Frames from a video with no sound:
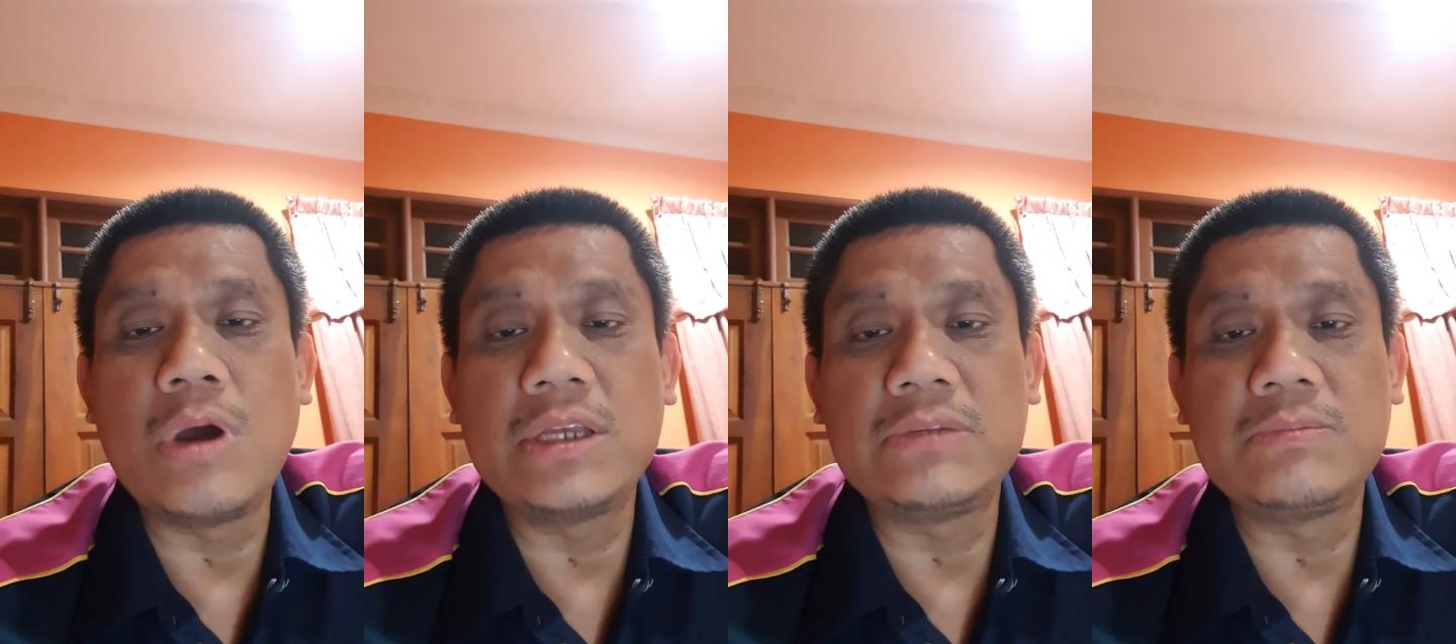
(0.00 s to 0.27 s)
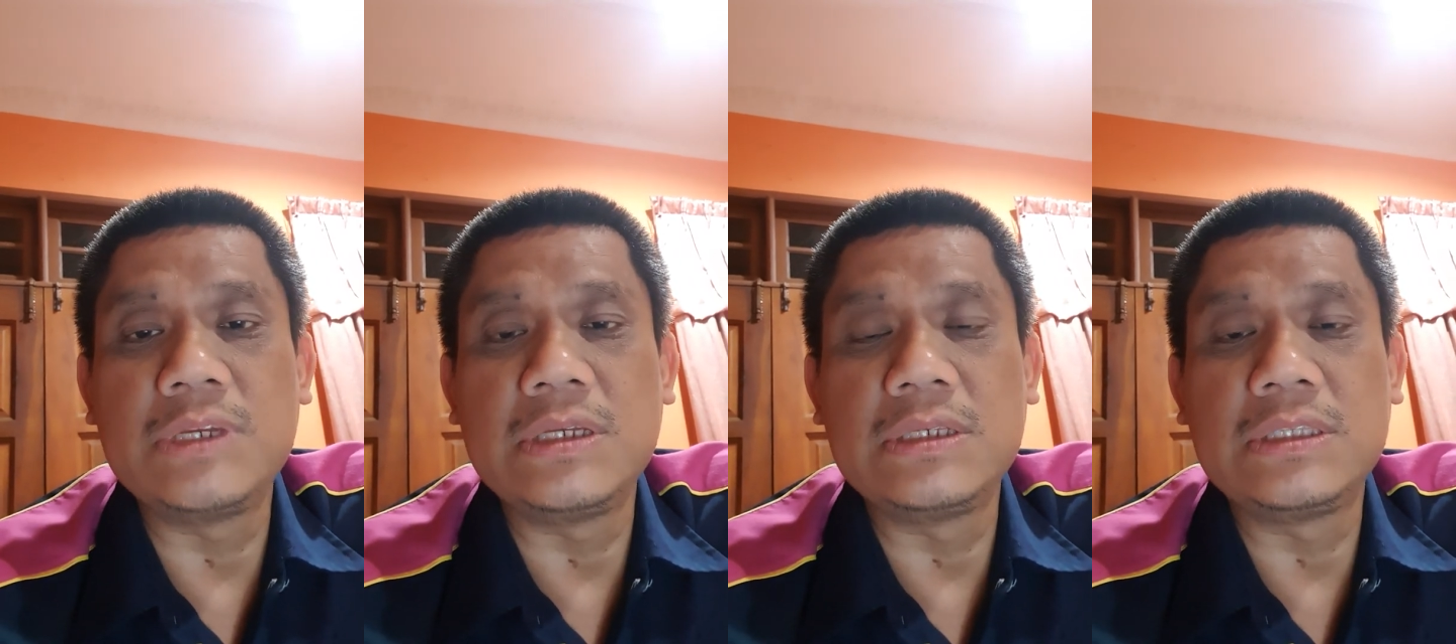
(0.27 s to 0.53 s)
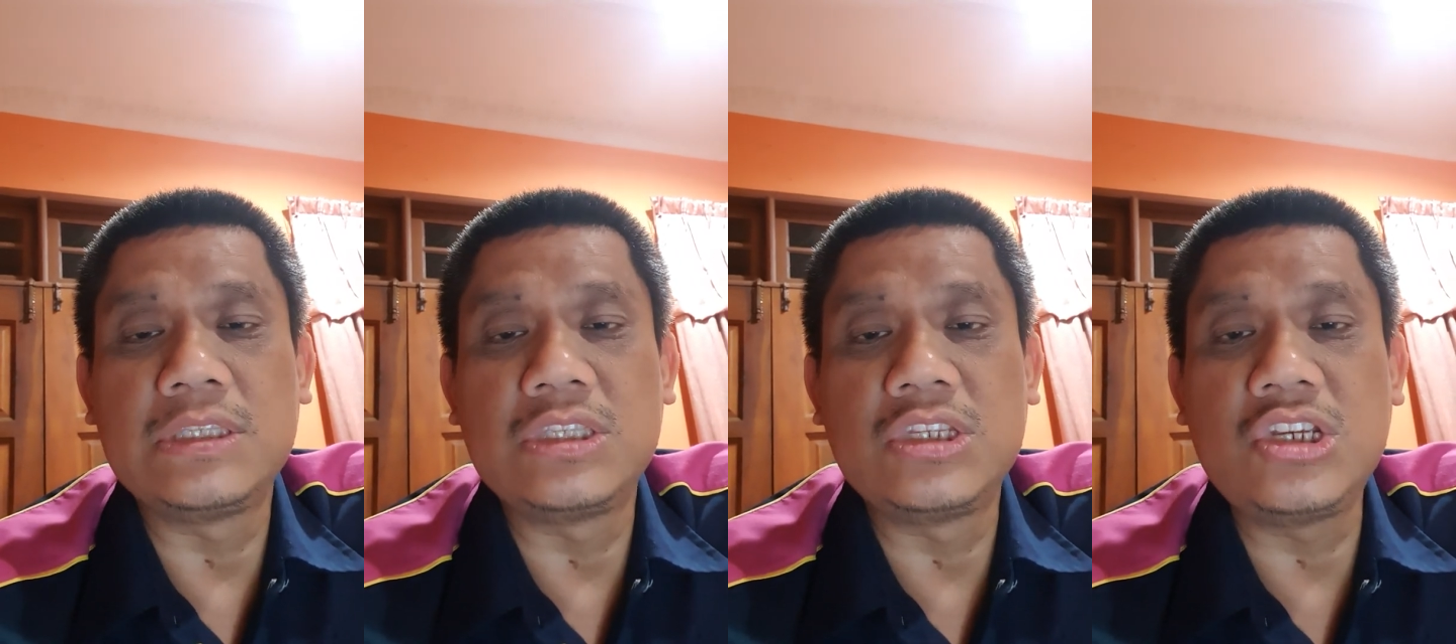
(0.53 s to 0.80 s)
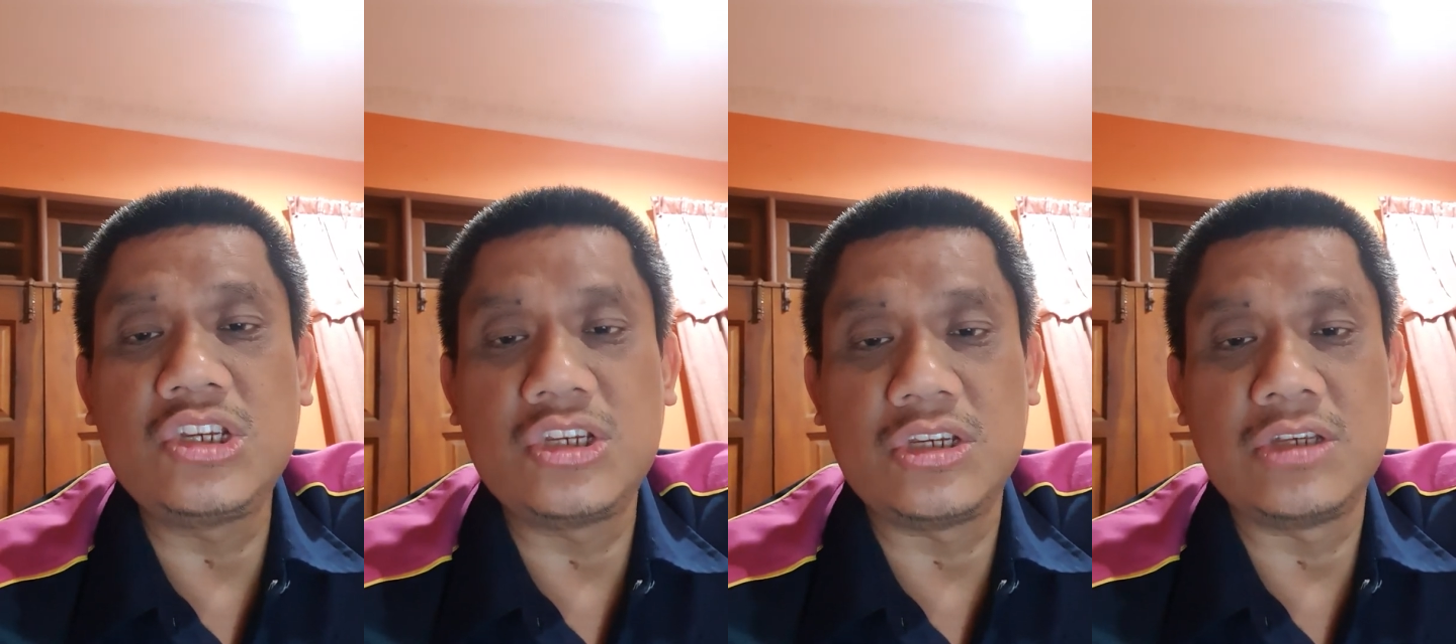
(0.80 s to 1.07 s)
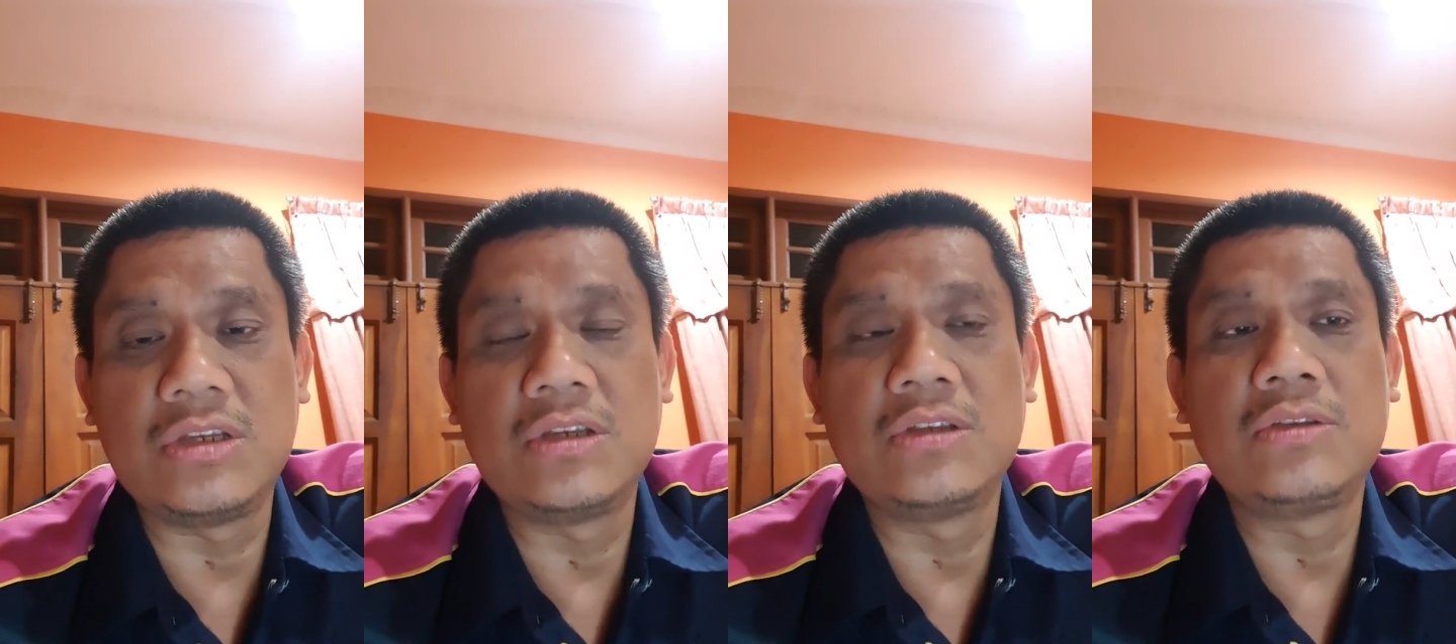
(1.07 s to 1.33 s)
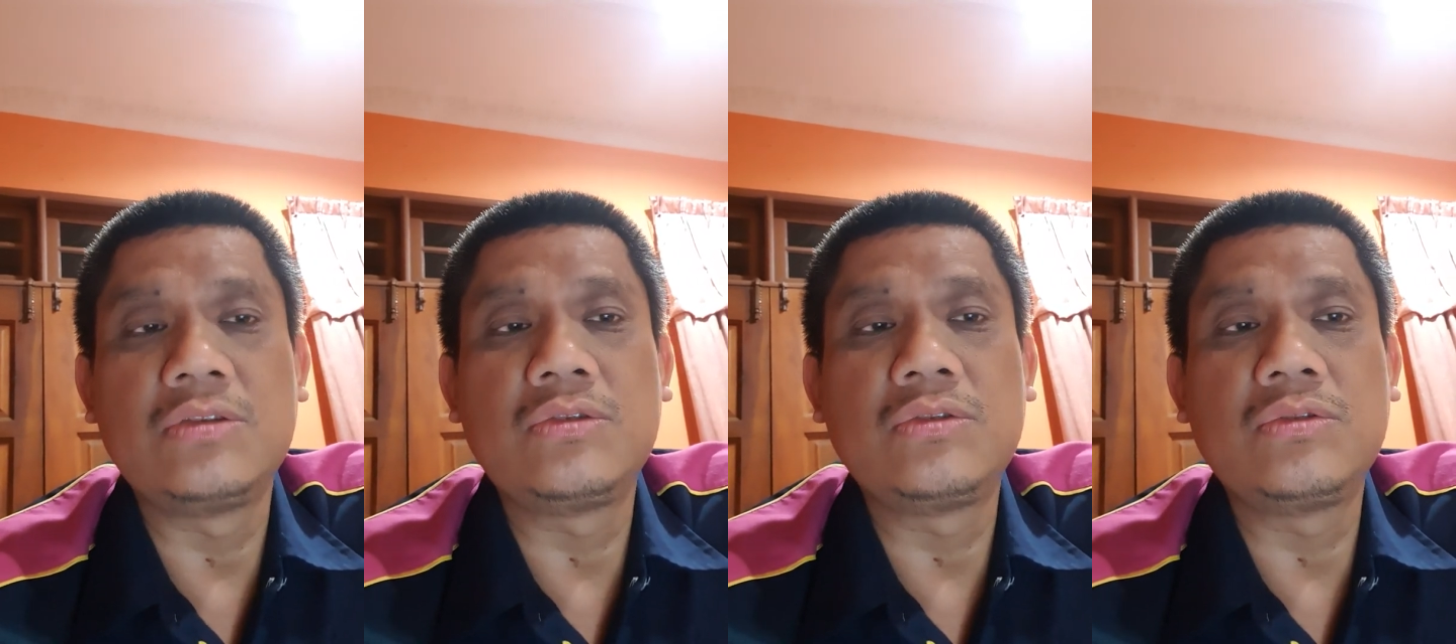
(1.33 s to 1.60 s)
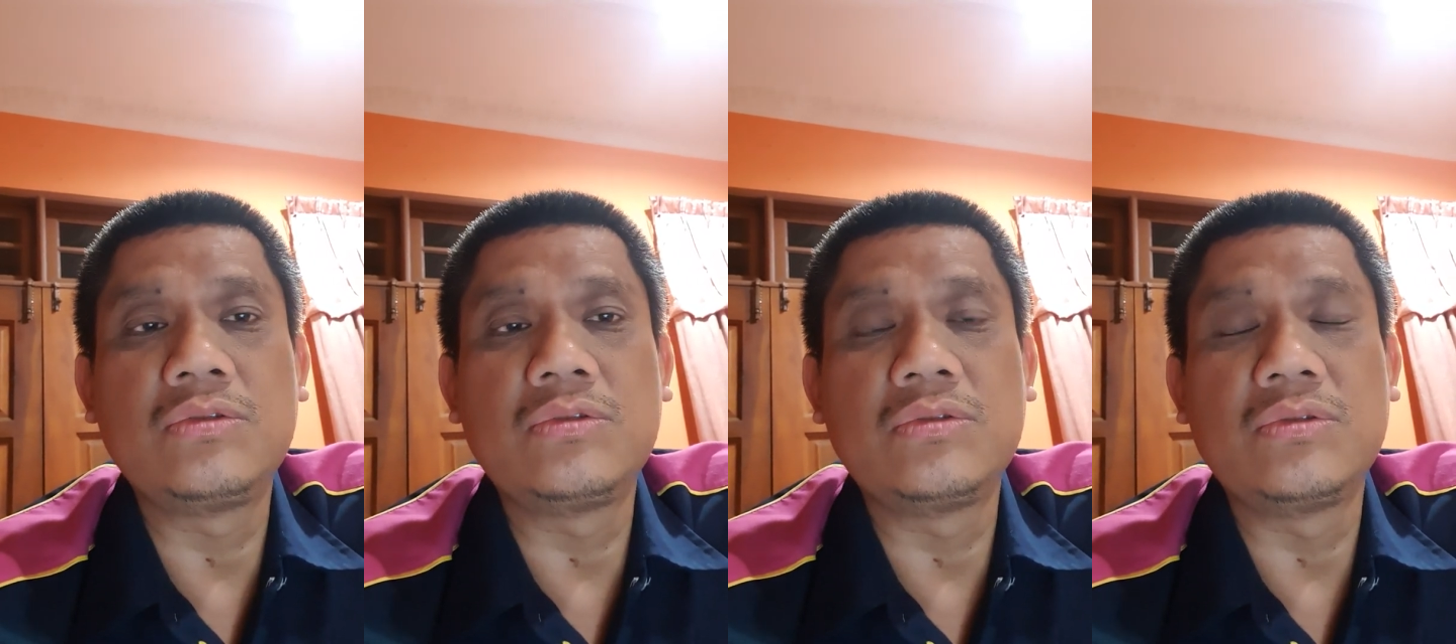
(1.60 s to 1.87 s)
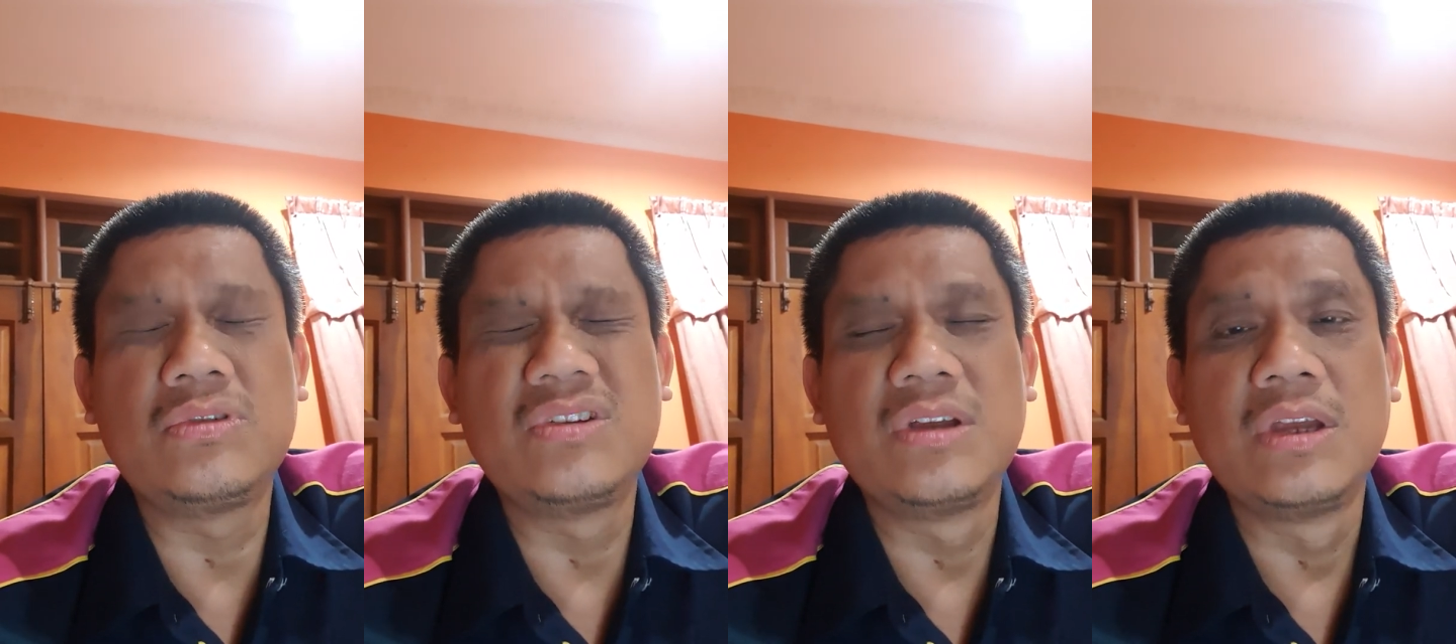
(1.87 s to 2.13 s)
being
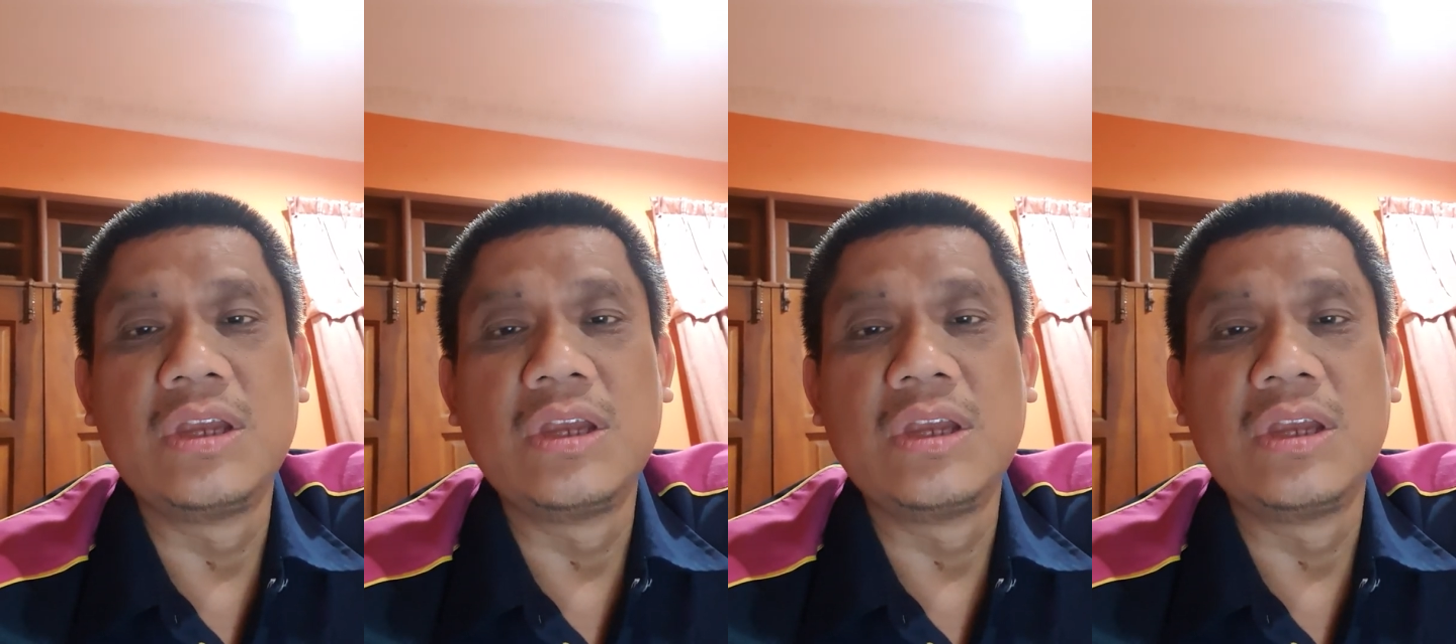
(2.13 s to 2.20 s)
taught